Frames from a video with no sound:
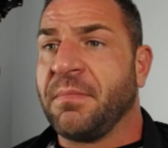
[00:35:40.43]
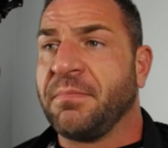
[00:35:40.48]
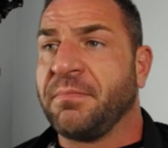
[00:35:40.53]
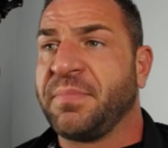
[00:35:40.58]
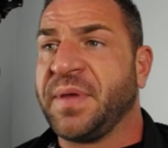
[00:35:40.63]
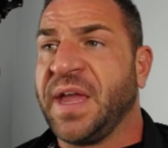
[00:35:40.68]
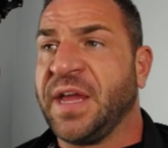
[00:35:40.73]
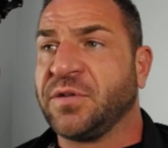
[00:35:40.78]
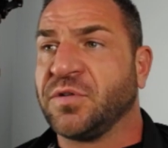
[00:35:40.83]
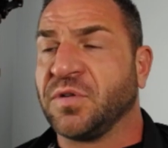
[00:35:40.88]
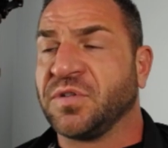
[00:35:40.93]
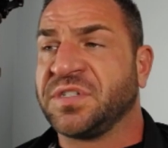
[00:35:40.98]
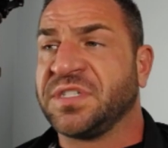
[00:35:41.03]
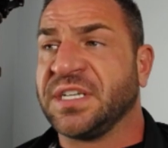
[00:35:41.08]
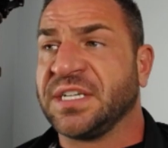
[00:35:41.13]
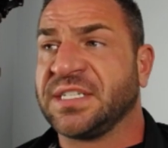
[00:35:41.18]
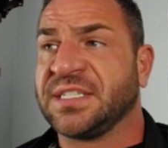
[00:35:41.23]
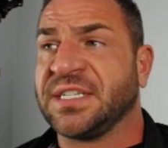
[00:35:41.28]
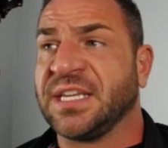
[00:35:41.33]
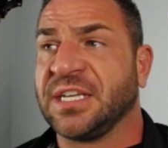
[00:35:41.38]
Pedro
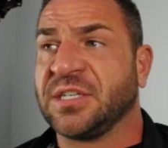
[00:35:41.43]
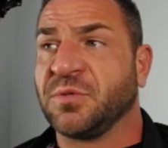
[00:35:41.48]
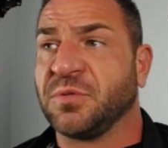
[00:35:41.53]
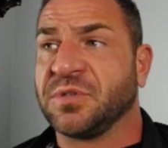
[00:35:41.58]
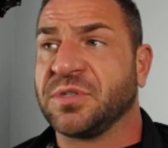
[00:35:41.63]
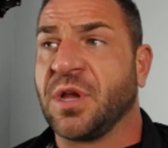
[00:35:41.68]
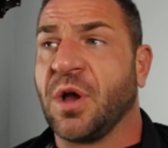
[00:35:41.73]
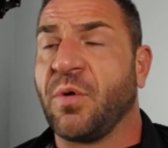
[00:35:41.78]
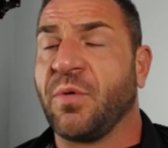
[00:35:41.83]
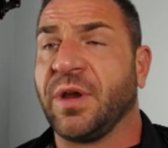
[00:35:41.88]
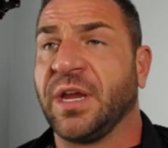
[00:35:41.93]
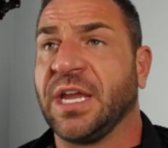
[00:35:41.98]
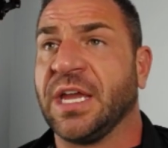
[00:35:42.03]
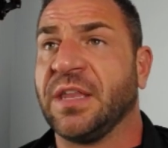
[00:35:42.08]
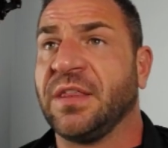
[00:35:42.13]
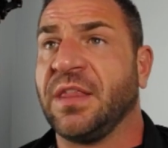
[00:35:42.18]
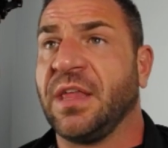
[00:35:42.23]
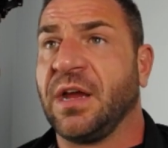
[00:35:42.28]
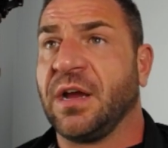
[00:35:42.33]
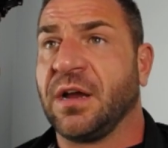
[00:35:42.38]
66 was going
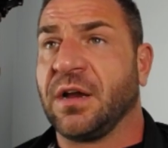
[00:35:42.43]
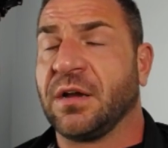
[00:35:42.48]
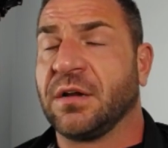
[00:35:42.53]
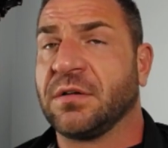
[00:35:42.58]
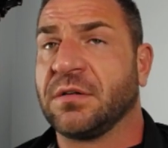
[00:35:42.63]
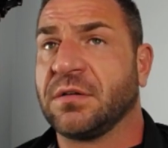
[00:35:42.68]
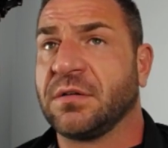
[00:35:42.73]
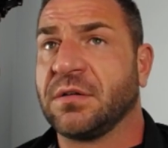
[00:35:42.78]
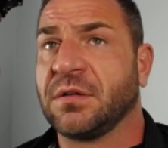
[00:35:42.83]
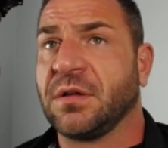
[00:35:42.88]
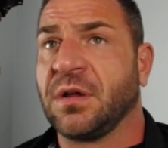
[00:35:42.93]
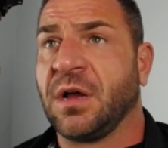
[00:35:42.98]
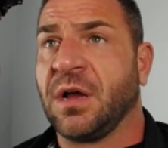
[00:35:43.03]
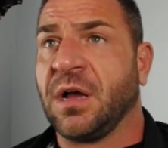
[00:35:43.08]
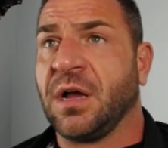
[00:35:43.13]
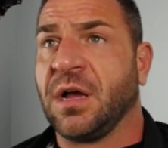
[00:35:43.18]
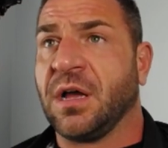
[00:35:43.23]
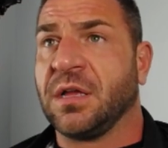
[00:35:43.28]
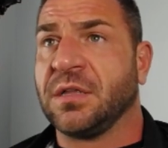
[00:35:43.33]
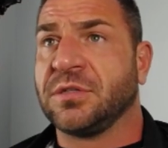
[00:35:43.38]
in there
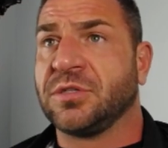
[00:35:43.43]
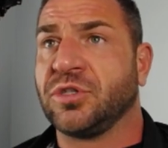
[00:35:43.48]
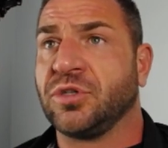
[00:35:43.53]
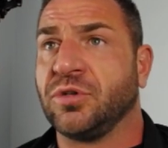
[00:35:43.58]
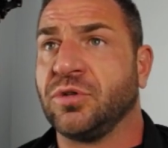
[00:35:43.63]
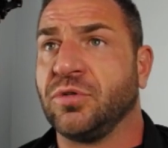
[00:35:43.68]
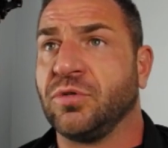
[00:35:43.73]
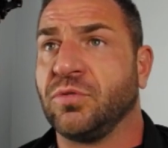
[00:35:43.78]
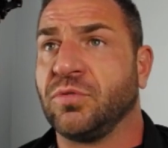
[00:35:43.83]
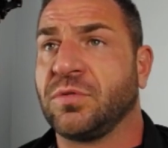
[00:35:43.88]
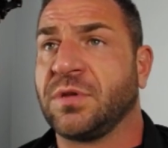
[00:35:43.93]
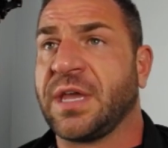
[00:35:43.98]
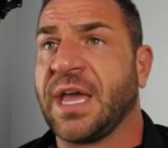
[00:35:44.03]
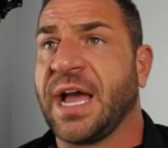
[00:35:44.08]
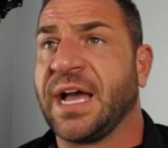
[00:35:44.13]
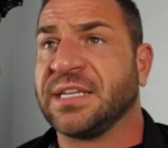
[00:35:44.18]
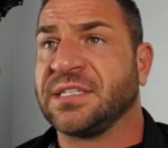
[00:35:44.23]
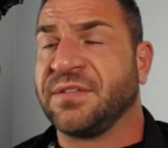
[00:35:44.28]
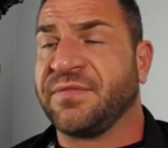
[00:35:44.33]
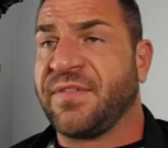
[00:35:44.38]
to
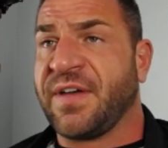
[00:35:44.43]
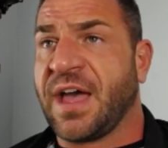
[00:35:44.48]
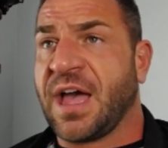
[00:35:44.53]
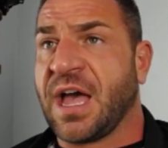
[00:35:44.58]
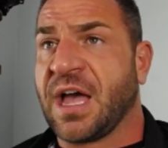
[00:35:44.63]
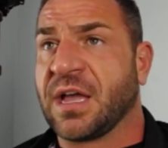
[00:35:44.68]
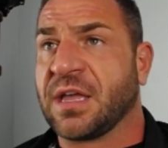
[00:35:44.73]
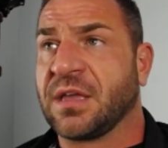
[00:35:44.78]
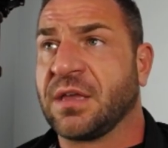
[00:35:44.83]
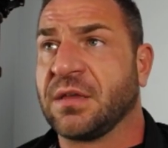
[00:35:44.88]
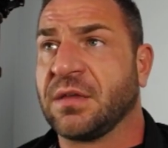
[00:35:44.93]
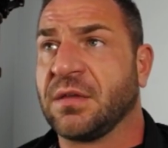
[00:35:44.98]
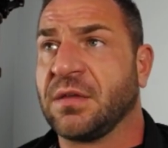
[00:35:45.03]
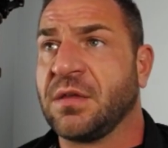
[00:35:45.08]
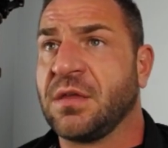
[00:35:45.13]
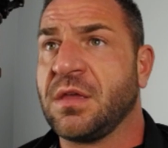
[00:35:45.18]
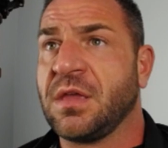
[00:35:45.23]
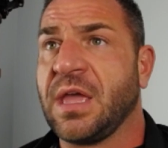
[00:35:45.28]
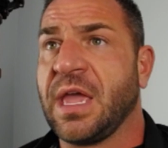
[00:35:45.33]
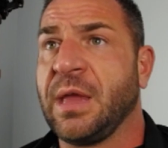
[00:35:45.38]
casevac
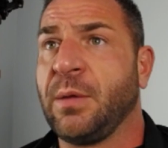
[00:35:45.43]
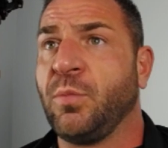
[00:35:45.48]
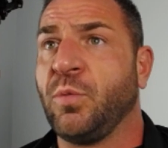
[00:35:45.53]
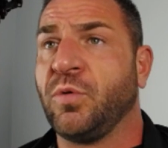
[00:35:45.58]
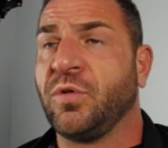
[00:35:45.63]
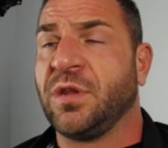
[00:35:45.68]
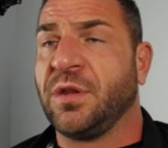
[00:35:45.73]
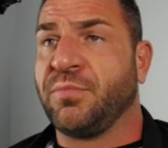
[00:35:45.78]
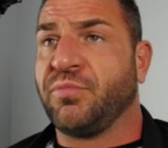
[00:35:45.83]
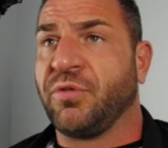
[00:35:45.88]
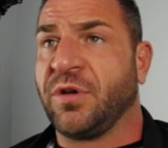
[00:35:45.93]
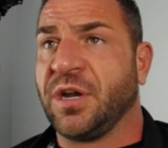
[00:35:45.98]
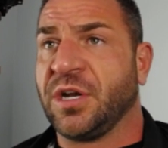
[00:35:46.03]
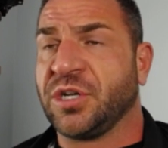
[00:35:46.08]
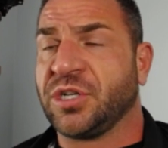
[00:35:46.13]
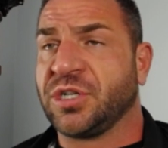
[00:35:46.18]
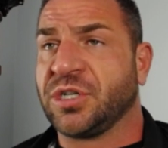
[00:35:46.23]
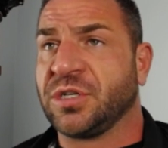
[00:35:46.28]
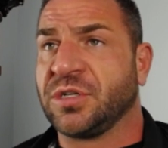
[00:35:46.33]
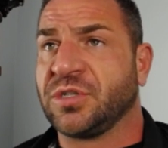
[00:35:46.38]
a wounded
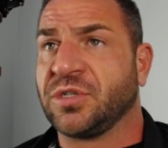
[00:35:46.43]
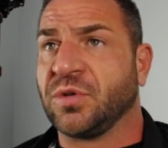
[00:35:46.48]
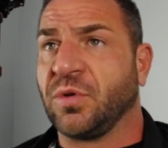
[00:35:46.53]
British